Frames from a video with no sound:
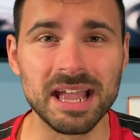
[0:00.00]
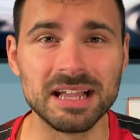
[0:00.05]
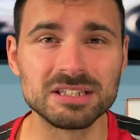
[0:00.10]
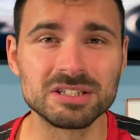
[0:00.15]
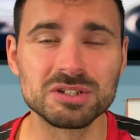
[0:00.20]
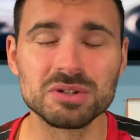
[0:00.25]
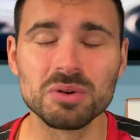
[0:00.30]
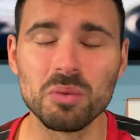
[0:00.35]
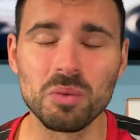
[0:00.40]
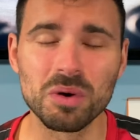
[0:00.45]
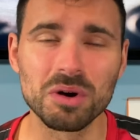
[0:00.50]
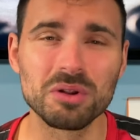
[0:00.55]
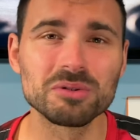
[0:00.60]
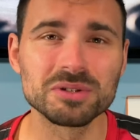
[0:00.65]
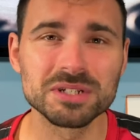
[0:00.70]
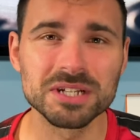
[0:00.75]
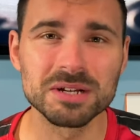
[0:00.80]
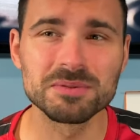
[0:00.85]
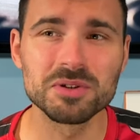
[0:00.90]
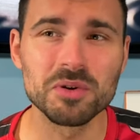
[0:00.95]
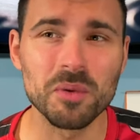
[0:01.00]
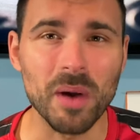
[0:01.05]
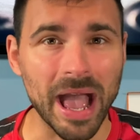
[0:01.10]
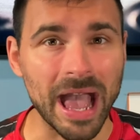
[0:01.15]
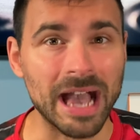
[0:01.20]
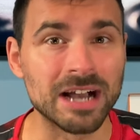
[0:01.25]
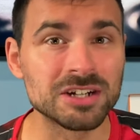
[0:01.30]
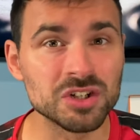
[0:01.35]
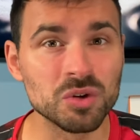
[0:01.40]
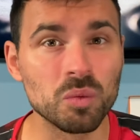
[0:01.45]
It's one of those times you
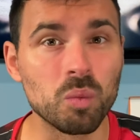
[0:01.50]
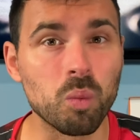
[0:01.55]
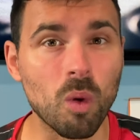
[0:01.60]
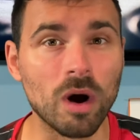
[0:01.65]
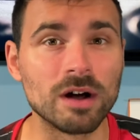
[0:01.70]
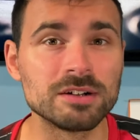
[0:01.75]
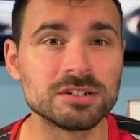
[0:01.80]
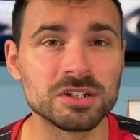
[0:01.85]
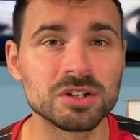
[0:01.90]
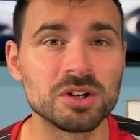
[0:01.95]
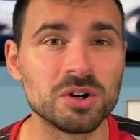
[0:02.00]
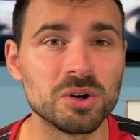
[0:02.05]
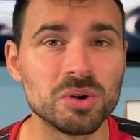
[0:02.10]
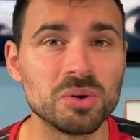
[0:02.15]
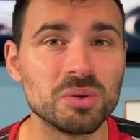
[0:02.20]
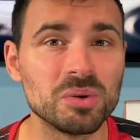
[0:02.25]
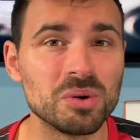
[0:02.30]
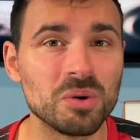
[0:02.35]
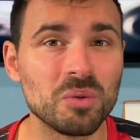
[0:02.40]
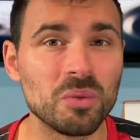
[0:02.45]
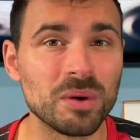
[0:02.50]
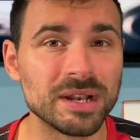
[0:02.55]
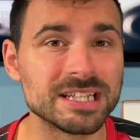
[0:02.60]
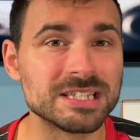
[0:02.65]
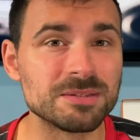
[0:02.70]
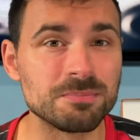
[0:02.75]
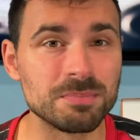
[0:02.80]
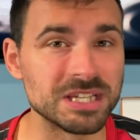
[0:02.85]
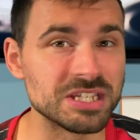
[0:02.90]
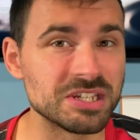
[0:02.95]
actually want to go when
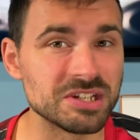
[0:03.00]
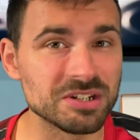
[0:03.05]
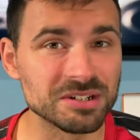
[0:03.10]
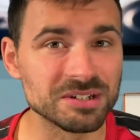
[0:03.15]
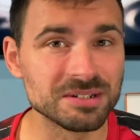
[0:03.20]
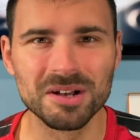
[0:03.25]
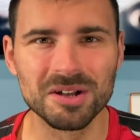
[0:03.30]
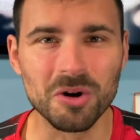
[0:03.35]
it's busier.